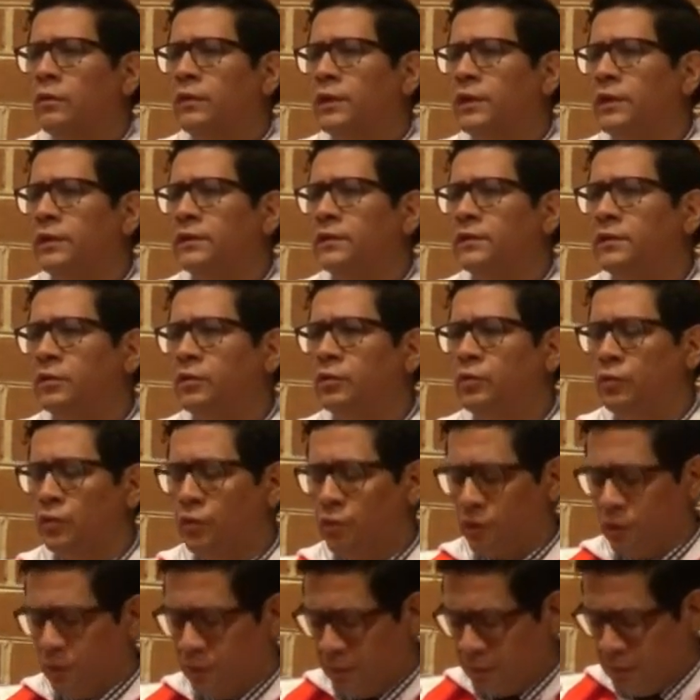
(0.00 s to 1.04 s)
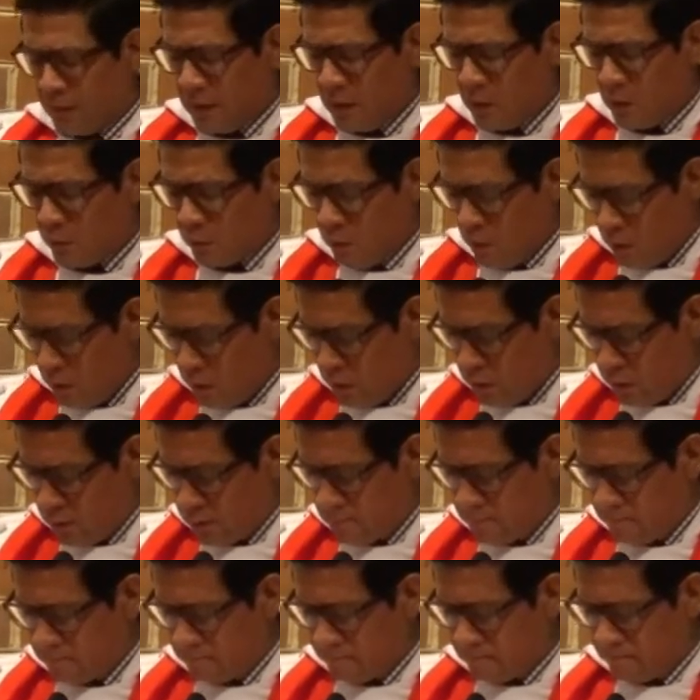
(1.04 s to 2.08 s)
or the institutions that are
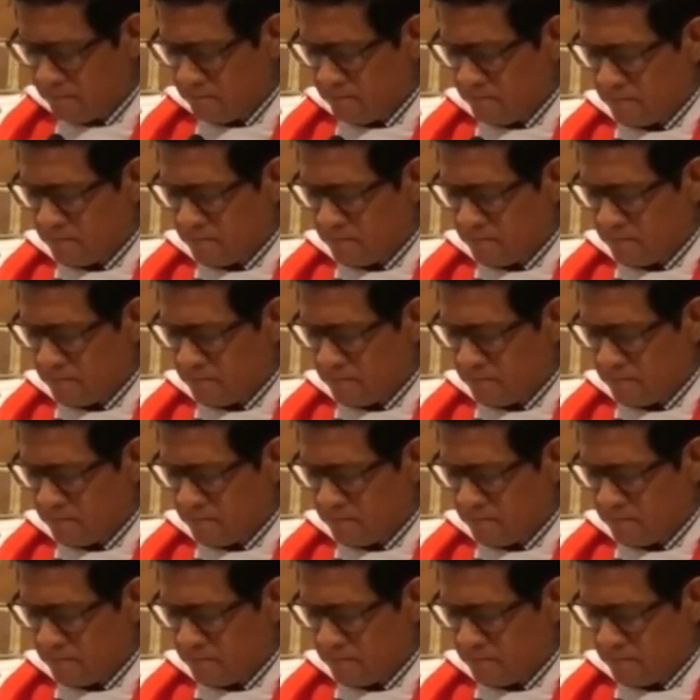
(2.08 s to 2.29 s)
wrong,